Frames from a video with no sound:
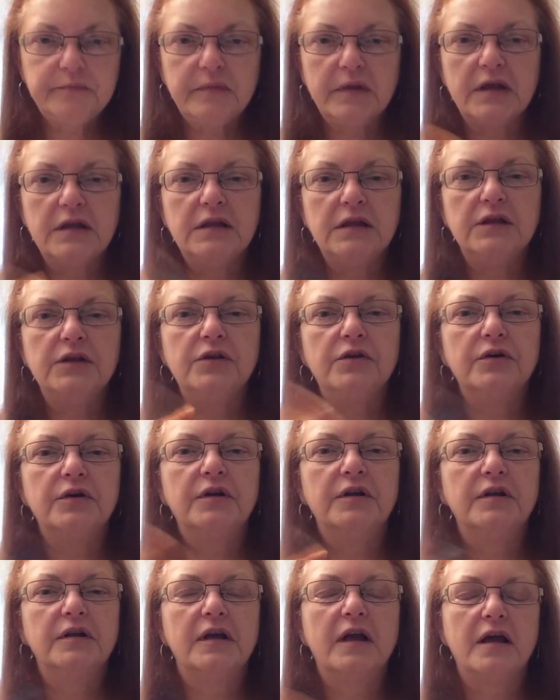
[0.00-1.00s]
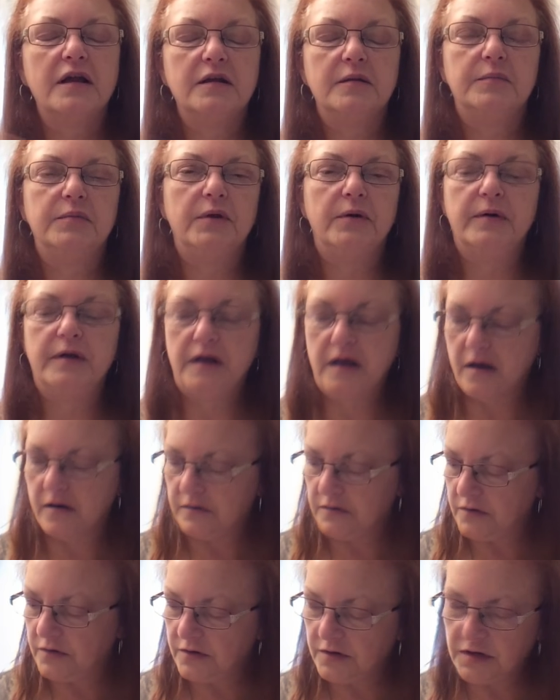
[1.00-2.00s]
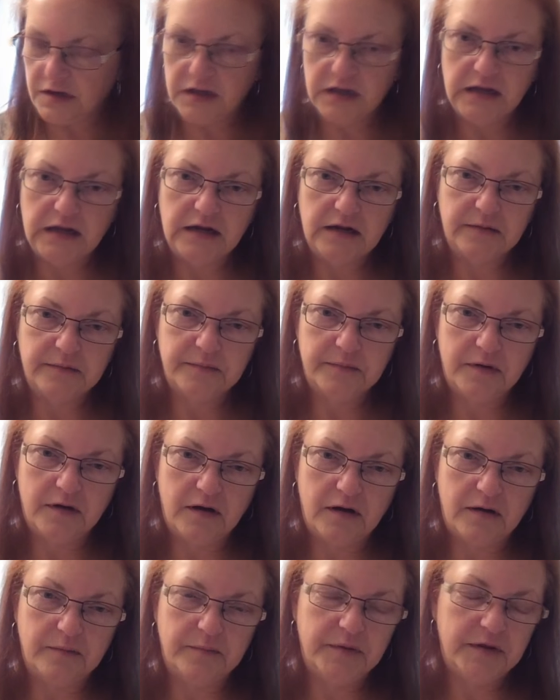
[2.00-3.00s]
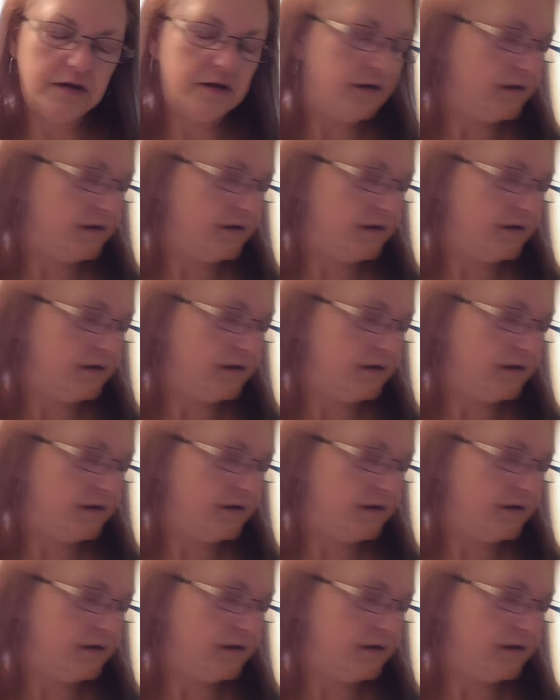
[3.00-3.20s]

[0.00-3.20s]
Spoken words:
and then you're going to kind of blow it out. You're going to need a big